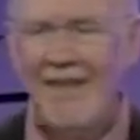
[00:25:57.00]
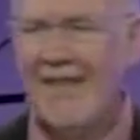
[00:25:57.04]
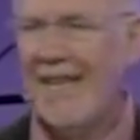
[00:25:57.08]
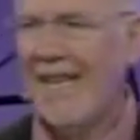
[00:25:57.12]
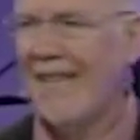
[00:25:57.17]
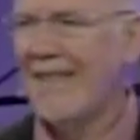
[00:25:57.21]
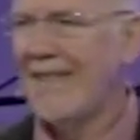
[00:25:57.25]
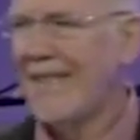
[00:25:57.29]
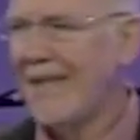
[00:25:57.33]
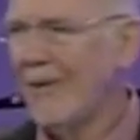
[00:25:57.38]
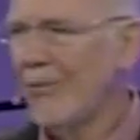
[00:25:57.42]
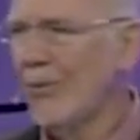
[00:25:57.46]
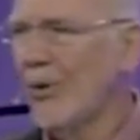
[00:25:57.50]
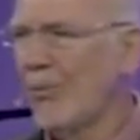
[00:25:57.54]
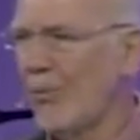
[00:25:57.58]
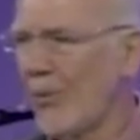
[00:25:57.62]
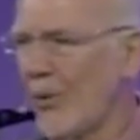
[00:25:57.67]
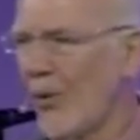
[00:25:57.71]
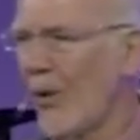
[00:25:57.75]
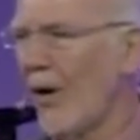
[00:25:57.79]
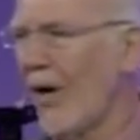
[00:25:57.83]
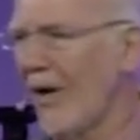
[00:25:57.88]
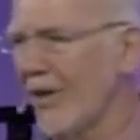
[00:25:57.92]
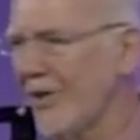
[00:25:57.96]
and he will
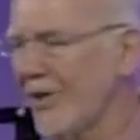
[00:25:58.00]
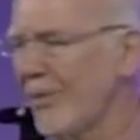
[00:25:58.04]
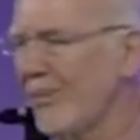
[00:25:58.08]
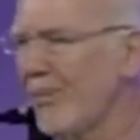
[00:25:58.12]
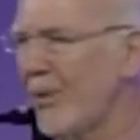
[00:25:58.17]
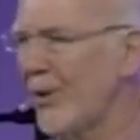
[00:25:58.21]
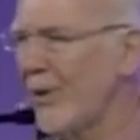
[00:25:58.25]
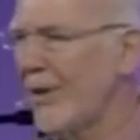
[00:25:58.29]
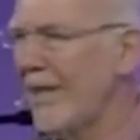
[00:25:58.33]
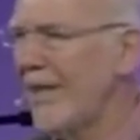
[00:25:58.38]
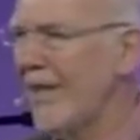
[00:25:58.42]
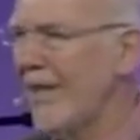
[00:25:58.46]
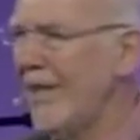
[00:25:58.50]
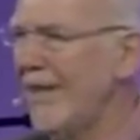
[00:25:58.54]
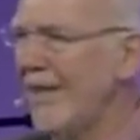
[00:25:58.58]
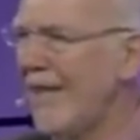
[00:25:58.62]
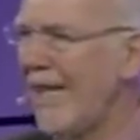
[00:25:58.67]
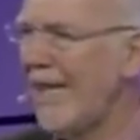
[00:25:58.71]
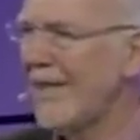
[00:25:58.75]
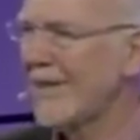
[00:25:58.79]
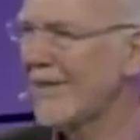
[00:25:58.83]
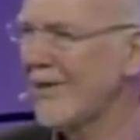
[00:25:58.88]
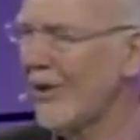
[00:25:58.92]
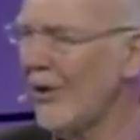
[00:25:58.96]
prosper it.
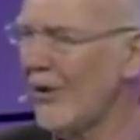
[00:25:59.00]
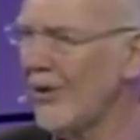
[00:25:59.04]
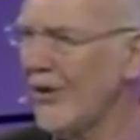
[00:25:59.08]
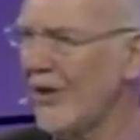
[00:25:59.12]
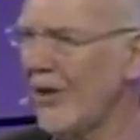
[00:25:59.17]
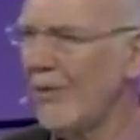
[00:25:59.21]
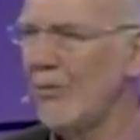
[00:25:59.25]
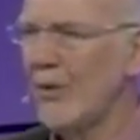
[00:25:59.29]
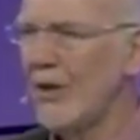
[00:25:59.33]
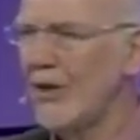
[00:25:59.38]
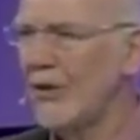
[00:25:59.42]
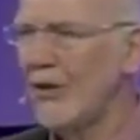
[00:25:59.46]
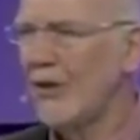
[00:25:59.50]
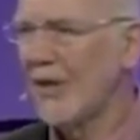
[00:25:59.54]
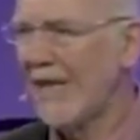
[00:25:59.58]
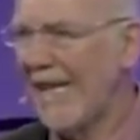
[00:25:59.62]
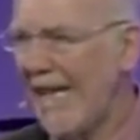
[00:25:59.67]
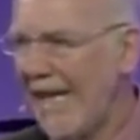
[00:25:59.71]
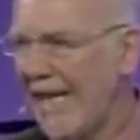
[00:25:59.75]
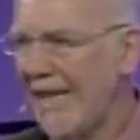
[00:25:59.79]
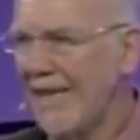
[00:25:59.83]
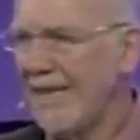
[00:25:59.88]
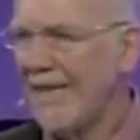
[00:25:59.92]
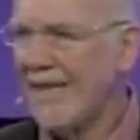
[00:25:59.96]
It's only when you
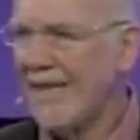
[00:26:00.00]
canny